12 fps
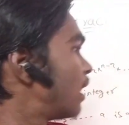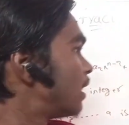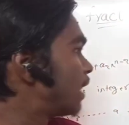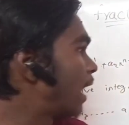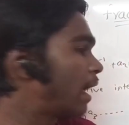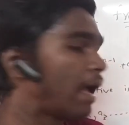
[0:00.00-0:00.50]

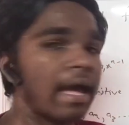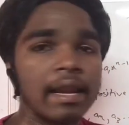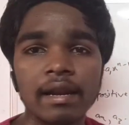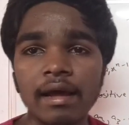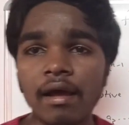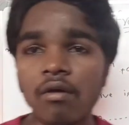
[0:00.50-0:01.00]

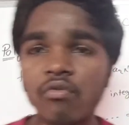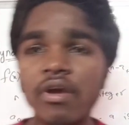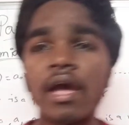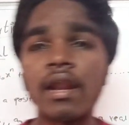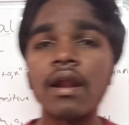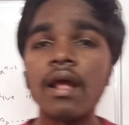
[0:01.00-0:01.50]
an,
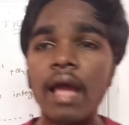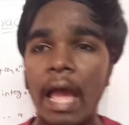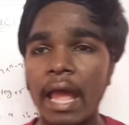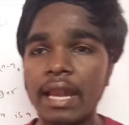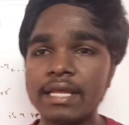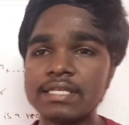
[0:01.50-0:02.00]
where
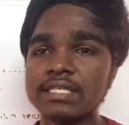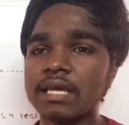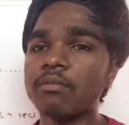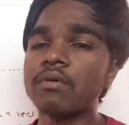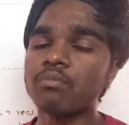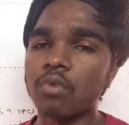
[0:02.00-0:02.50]
n is
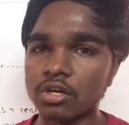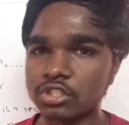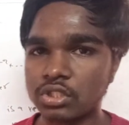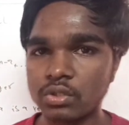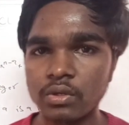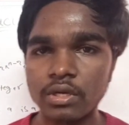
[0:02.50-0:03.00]
a
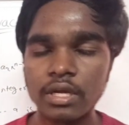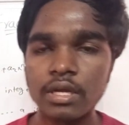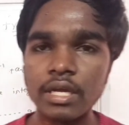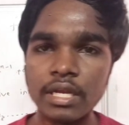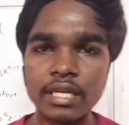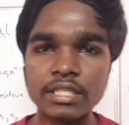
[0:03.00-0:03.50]
positive
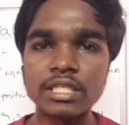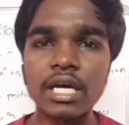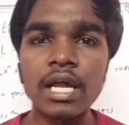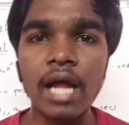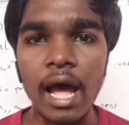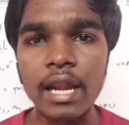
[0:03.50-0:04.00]

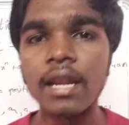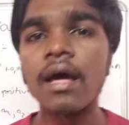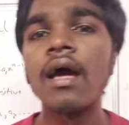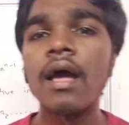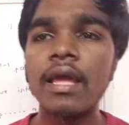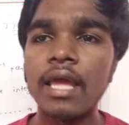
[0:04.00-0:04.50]
integer and
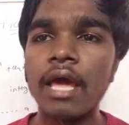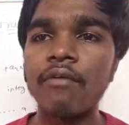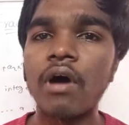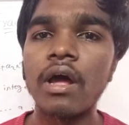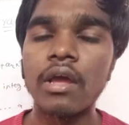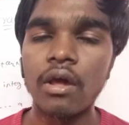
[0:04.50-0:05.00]

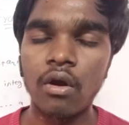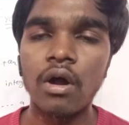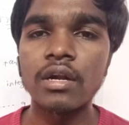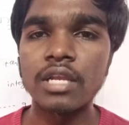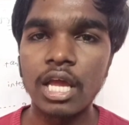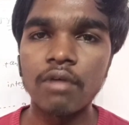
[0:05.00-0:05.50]
a0,
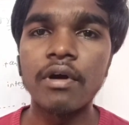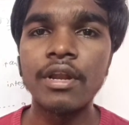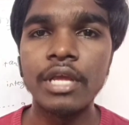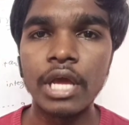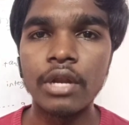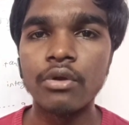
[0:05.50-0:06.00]
a1,
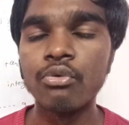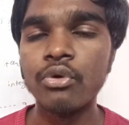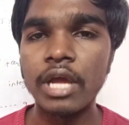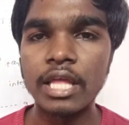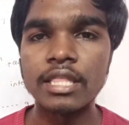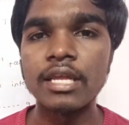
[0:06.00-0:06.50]
a2,
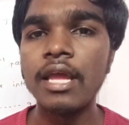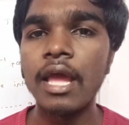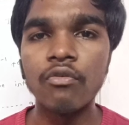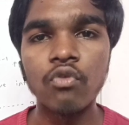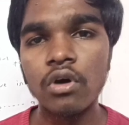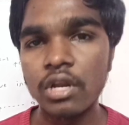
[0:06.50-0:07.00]

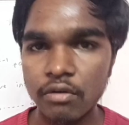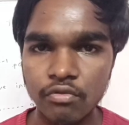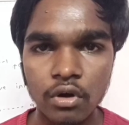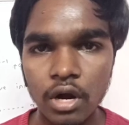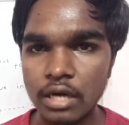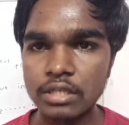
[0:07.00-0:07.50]
a3,
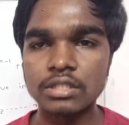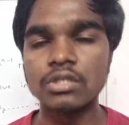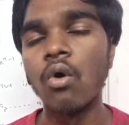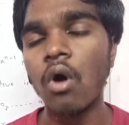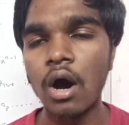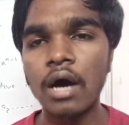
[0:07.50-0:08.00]
a4 and
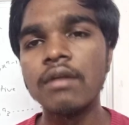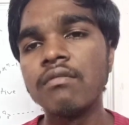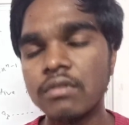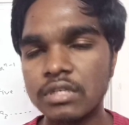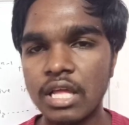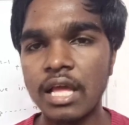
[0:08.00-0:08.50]
so on,
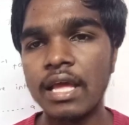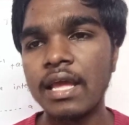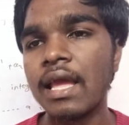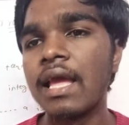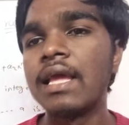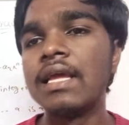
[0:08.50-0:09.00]
which
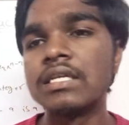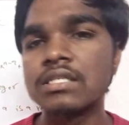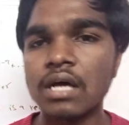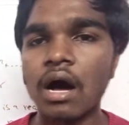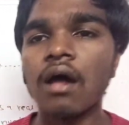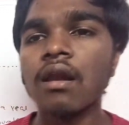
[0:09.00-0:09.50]
is
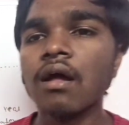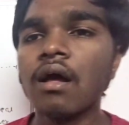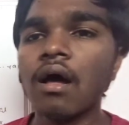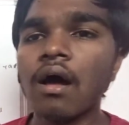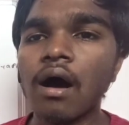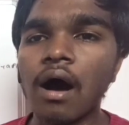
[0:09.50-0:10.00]
all
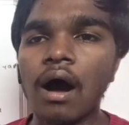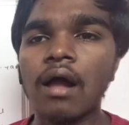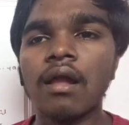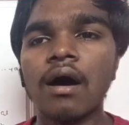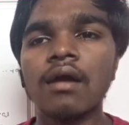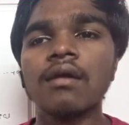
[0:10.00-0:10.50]

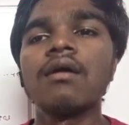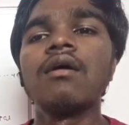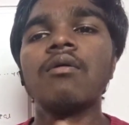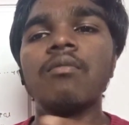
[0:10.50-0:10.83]
are